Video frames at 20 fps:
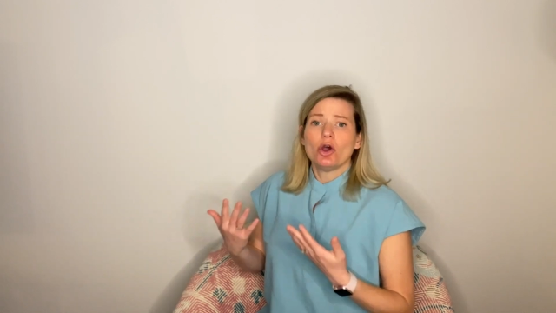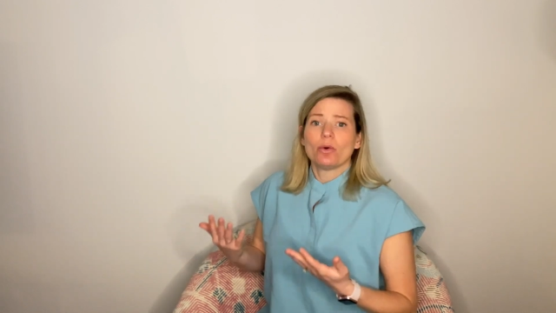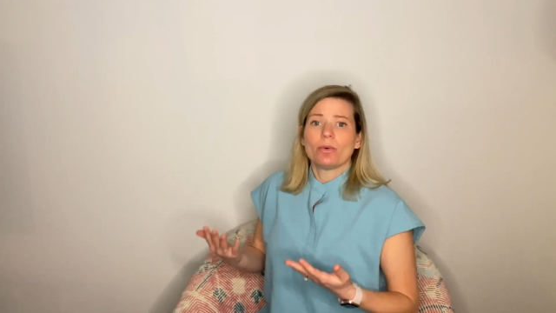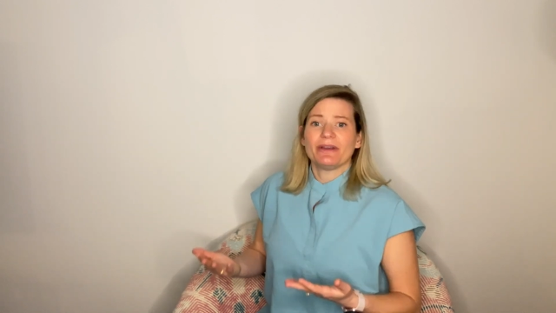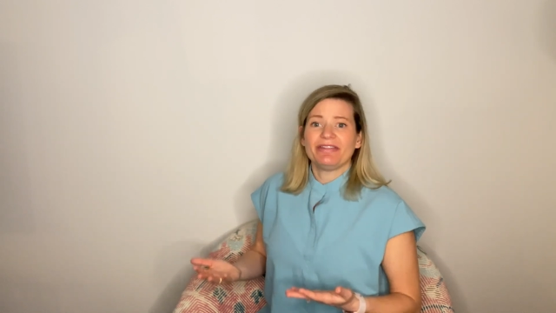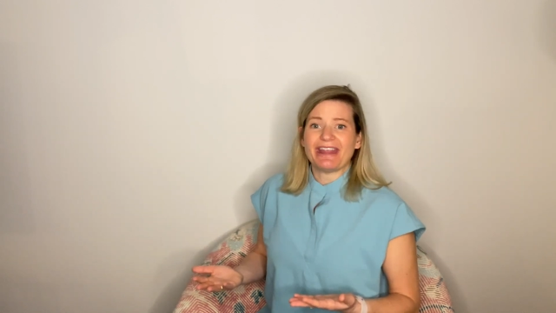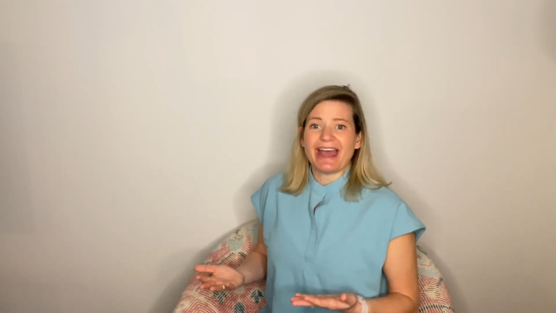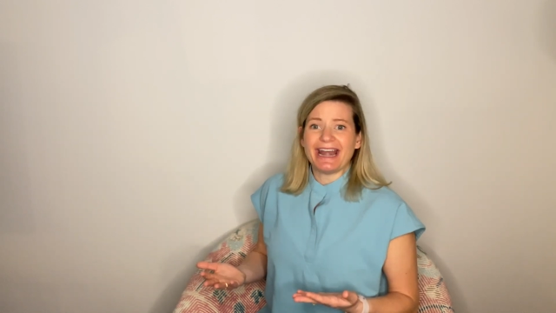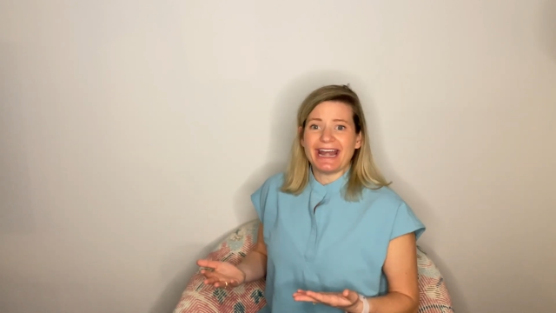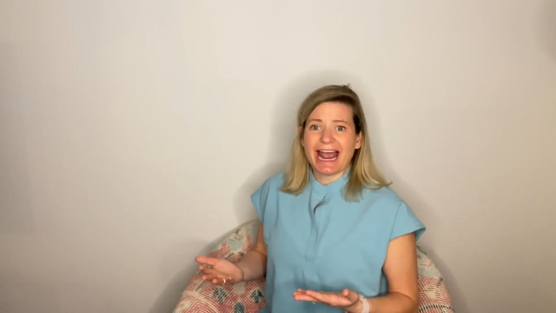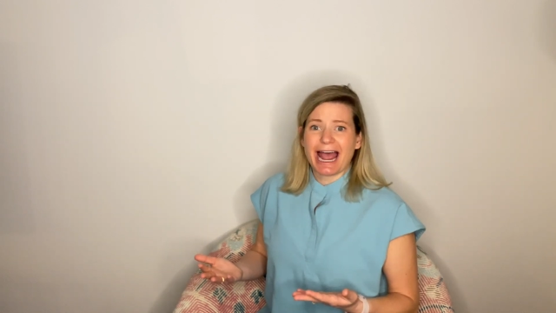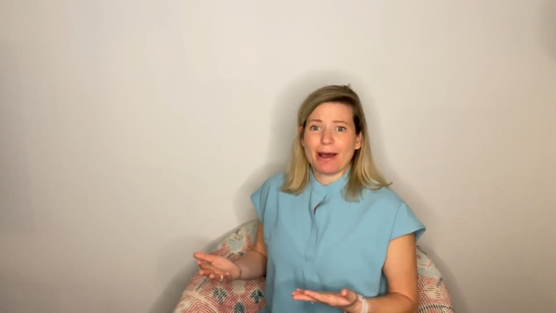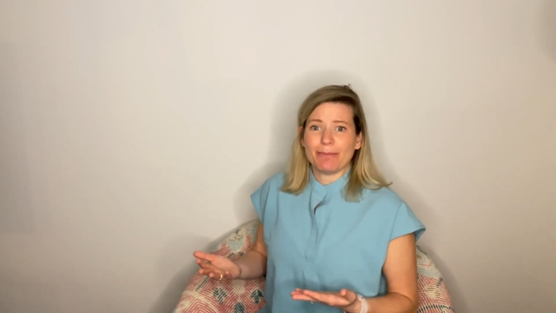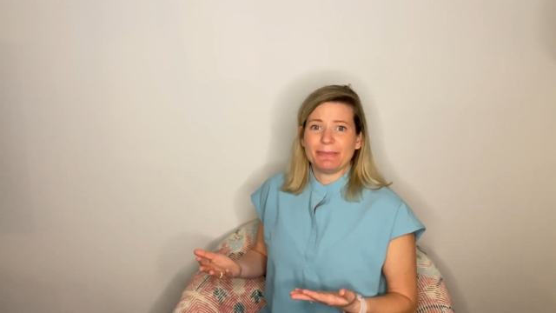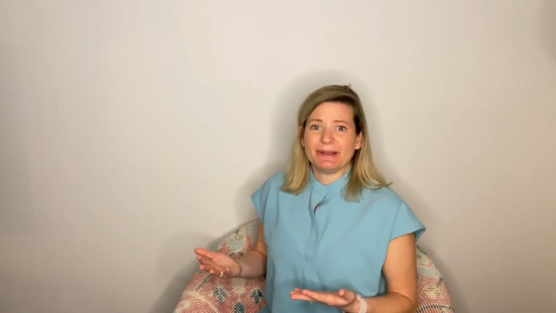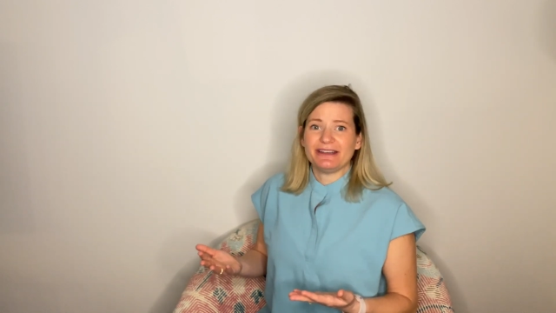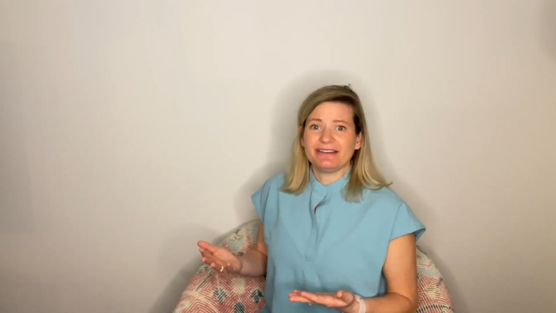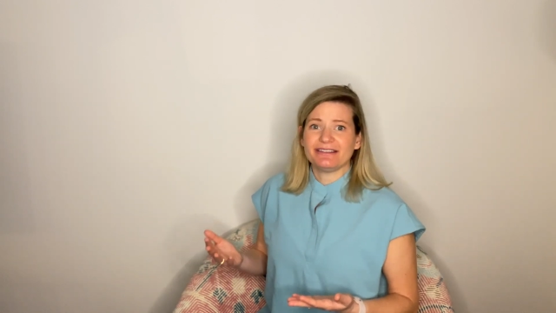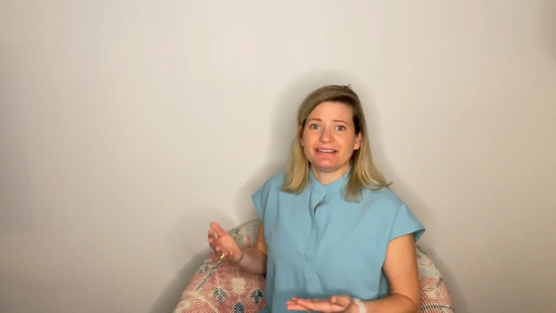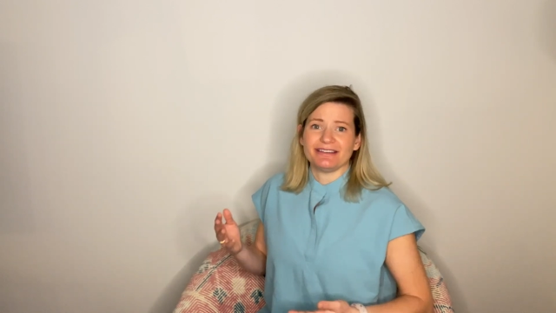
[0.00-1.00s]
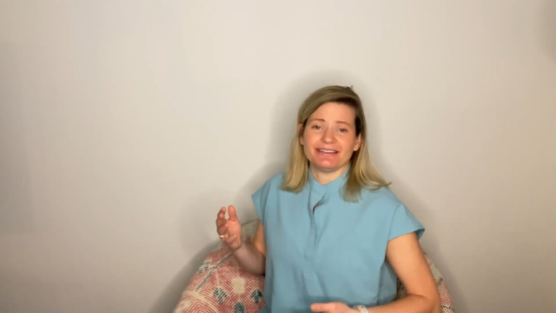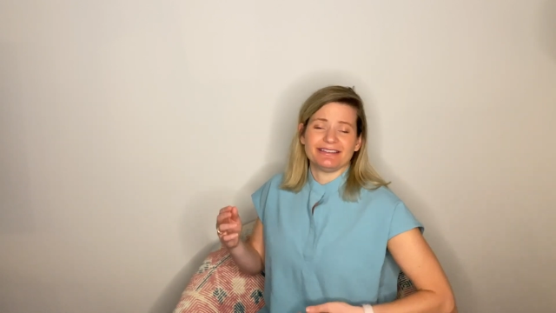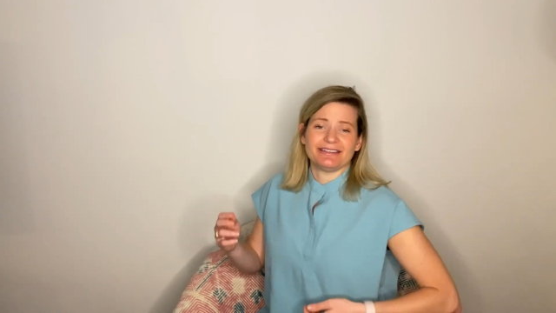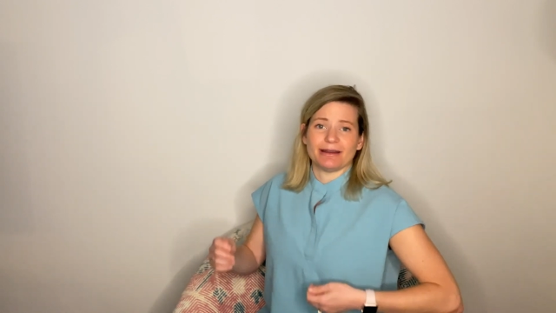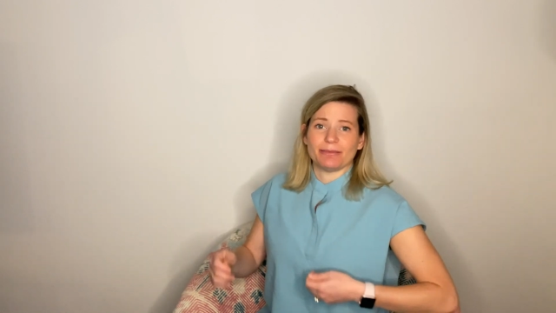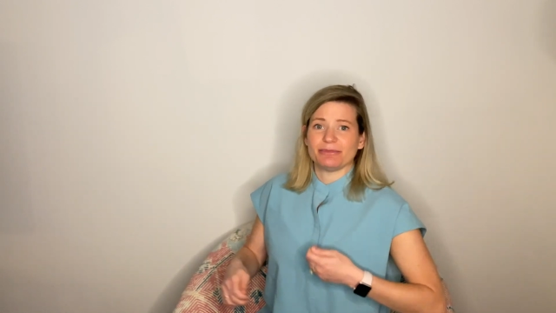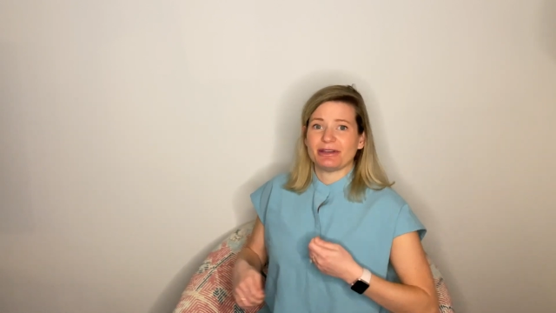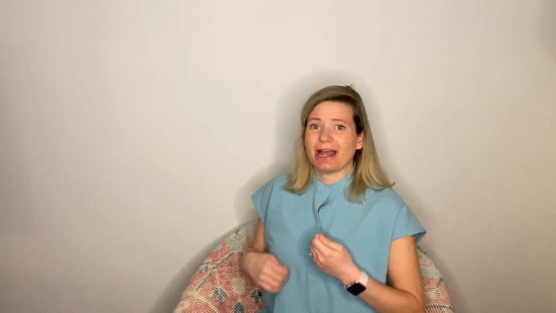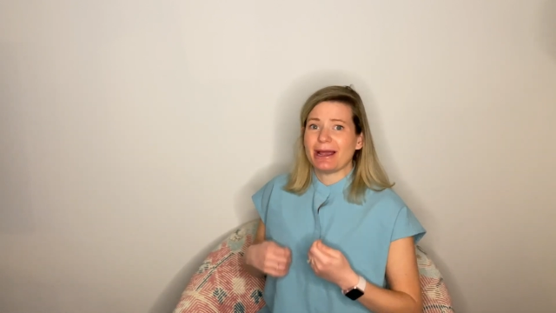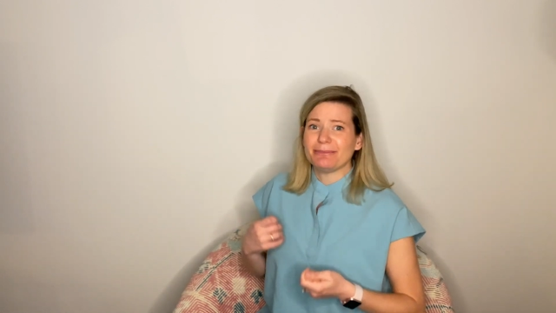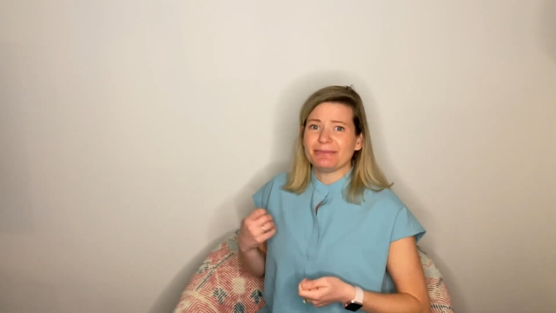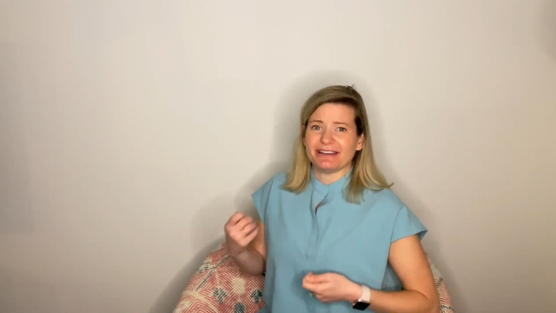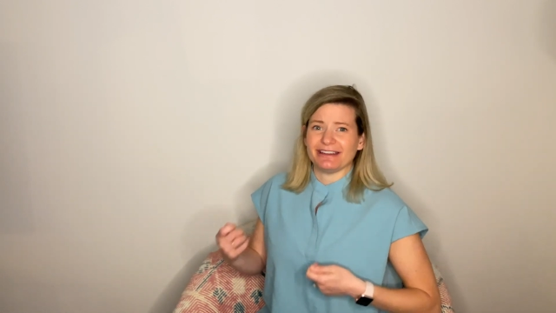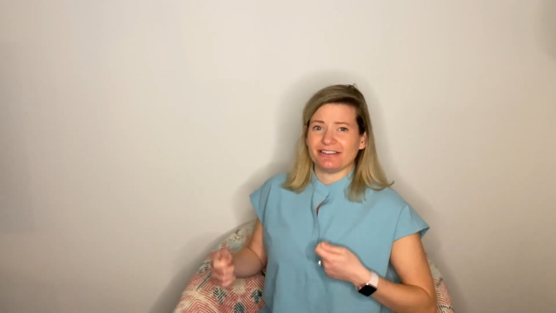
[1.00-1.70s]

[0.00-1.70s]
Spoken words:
When that happens, sometimes